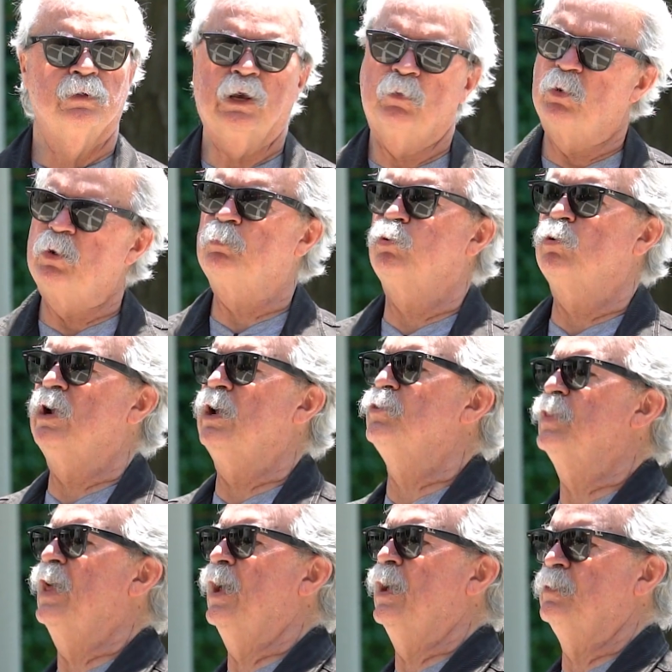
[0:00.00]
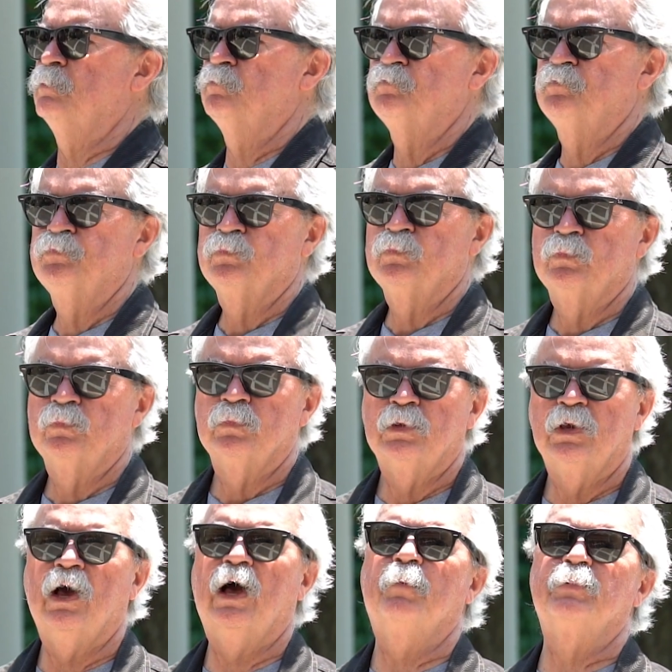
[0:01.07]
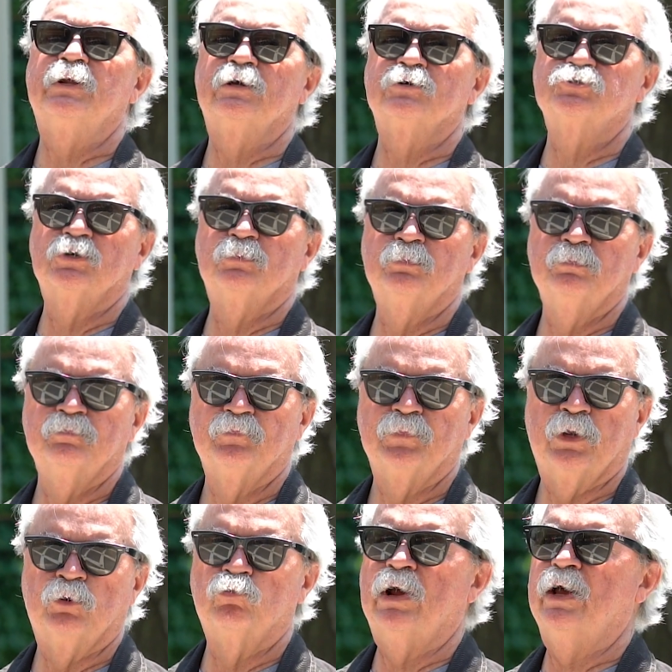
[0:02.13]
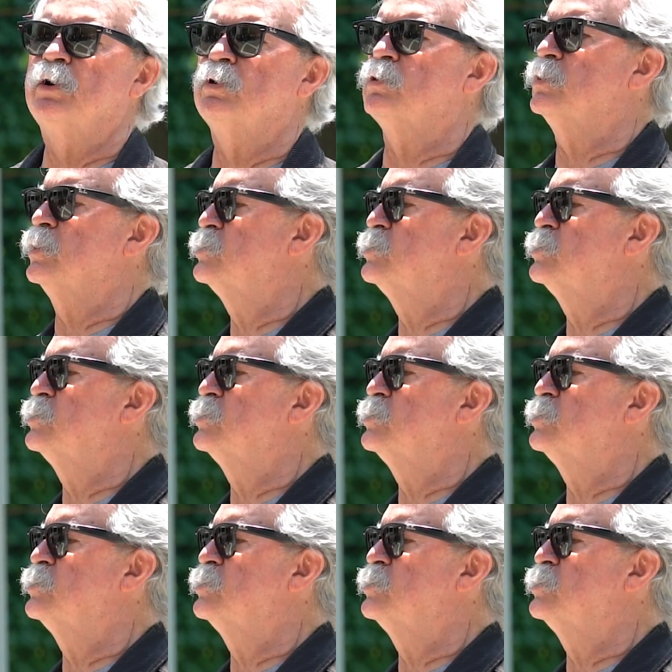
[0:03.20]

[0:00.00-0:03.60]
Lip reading: And we pray that communism and radical